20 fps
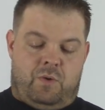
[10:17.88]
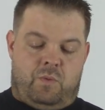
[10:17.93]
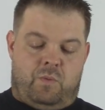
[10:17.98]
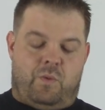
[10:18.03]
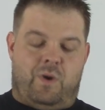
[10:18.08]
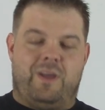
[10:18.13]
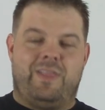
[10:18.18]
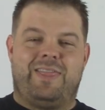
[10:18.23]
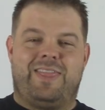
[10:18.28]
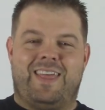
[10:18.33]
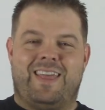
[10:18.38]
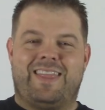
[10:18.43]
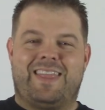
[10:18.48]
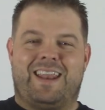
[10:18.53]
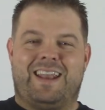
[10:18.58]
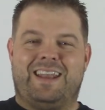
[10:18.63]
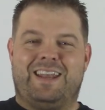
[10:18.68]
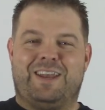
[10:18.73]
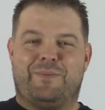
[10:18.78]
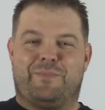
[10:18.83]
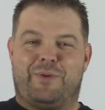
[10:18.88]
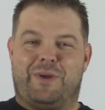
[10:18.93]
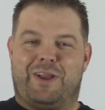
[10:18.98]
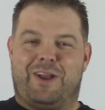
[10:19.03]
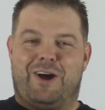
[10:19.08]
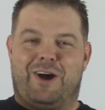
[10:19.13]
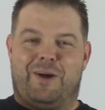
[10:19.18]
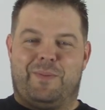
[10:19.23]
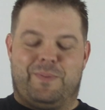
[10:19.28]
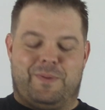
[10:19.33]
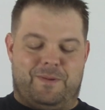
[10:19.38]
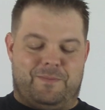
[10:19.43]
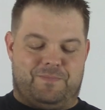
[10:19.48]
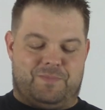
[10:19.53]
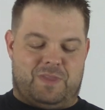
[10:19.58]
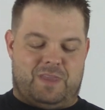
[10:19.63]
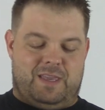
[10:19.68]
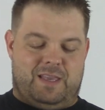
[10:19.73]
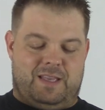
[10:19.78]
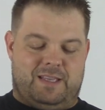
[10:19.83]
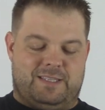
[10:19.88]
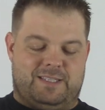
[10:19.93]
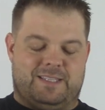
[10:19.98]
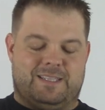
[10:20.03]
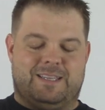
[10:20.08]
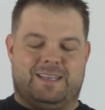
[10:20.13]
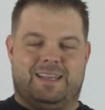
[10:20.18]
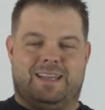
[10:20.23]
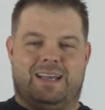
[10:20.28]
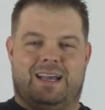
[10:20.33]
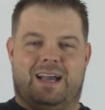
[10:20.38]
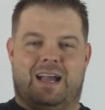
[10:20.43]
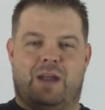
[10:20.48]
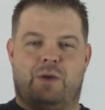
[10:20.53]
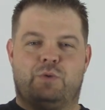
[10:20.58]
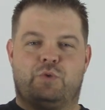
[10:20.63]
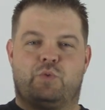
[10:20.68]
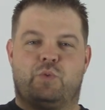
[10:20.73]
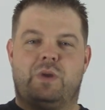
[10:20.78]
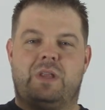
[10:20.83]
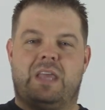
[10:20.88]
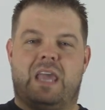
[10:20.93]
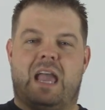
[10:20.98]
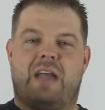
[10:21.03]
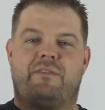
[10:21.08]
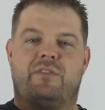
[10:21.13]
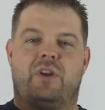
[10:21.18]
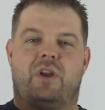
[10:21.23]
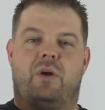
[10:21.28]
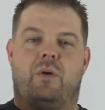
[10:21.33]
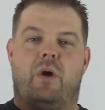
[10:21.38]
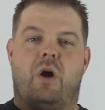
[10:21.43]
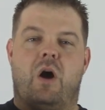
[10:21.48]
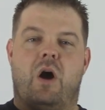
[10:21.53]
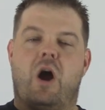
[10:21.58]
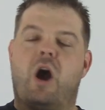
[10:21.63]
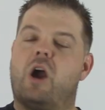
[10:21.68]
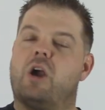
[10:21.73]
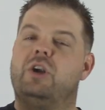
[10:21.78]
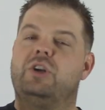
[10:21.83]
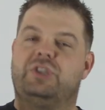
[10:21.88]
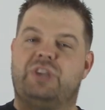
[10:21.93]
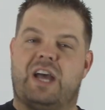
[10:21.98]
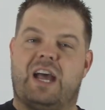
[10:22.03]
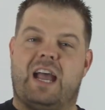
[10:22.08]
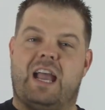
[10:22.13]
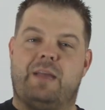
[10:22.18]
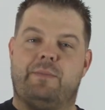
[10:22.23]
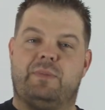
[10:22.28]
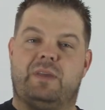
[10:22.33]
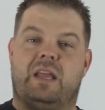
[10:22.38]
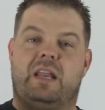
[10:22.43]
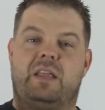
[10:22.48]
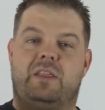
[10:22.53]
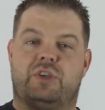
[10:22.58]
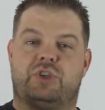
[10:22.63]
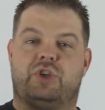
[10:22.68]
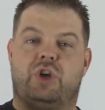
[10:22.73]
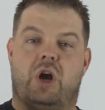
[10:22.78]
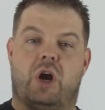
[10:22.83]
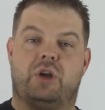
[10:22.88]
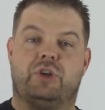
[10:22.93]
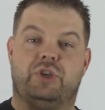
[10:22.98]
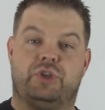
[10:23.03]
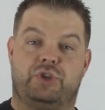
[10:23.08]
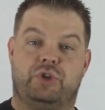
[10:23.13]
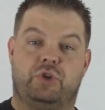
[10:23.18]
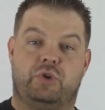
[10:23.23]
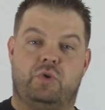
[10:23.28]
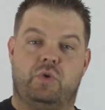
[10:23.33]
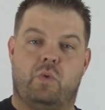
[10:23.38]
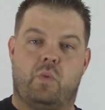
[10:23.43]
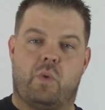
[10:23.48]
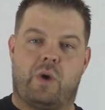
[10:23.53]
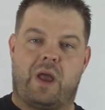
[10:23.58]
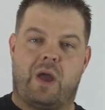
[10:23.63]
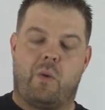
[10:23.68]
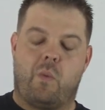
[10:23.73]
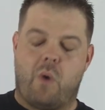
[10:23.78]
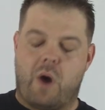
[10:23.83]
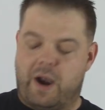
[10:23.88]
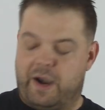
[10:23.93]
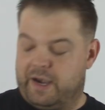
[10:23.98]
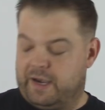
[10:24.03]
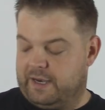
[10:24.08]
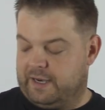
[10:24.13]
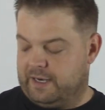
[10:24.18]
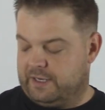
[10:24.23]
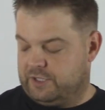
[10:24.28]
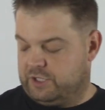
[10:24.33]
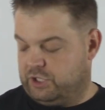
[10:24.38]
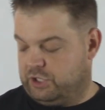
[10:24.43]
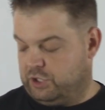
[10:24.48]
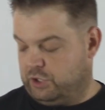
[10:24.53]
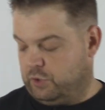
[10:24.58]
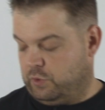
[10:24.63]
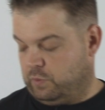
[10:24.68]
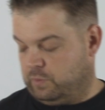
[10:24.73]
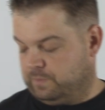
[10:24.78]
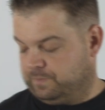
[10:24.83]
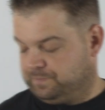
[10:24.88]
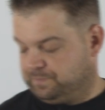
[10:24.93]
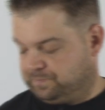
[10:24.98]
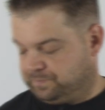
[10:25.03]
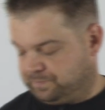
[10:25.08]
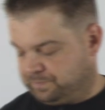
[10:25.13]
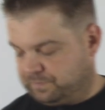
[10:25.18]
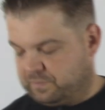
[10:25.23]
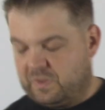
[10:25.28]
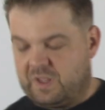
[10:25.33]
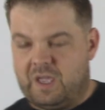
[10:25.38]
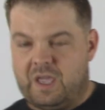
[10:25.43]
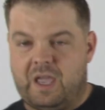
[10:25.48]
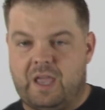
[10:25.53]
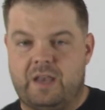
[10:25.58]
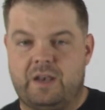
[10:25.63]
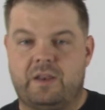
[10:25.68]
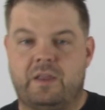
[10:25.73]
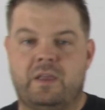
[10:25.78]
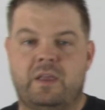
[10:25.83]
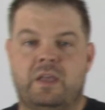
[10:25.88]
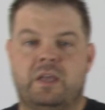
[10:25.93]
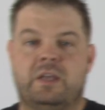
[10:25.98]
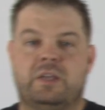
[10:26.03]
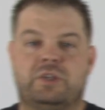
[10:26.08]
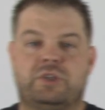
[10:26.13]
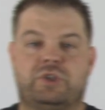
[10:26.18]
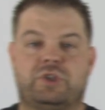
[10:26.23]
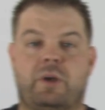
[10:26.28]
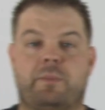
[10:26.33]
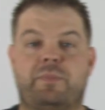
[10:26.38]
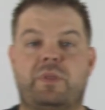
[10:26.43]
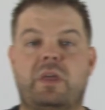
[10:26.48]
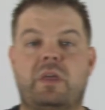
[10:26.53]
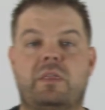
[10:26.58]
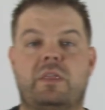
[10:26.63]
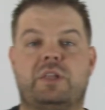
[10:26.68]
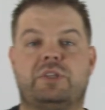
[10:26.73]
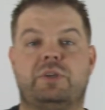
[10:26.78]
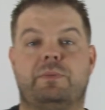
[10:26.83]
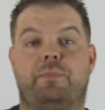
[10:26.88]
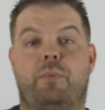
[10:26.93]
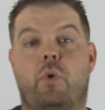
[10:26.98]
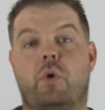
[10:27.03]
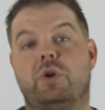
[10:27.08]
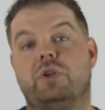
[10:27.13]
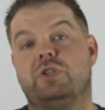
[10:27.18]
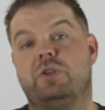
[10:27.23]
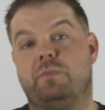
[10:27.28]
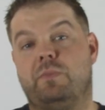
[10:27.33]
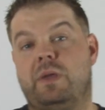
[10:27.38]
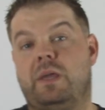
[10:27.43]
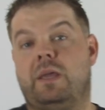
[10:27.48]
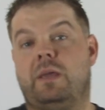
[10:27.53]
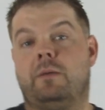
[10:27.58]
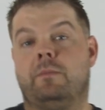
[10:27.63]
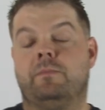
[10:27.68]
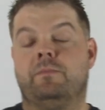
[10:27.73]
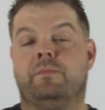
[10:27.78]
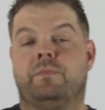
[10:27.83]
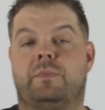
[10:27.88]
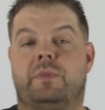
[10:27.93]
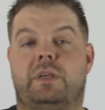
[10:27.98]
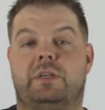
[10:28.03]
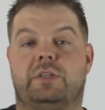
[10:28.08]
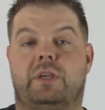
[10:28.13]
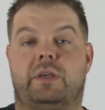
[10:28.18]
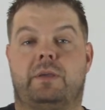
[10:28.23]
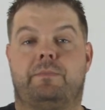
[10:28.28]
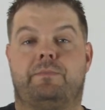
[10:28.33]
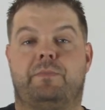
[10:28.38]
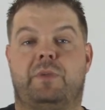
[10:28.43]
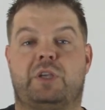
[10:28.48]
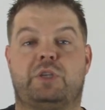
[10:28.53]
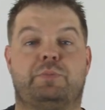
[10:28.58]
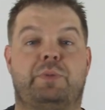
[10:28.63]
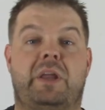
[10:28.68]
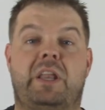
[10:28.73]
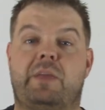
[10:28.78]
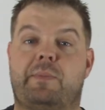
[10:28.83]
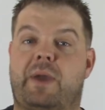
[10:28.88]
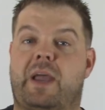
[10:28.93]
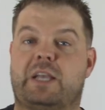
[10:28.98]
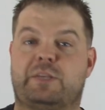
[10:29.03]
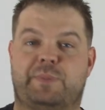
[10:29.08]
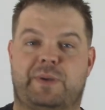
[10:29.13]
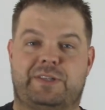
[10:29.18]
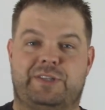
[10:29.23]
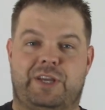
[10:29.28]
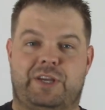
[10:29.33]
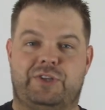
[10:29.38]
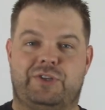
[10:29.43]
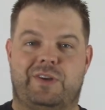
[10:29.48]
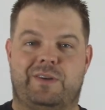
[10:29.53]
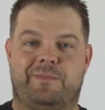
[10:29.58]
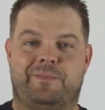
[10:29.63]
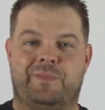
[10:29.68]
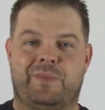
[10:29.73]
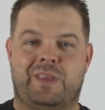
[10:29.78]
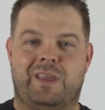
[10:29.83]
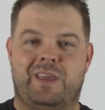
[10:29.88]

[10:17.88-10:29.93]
one thing that I need to bring up is I was really having a hard time getting this car to do what I wanted it to do. And something that's important to me is like explaining my expectation.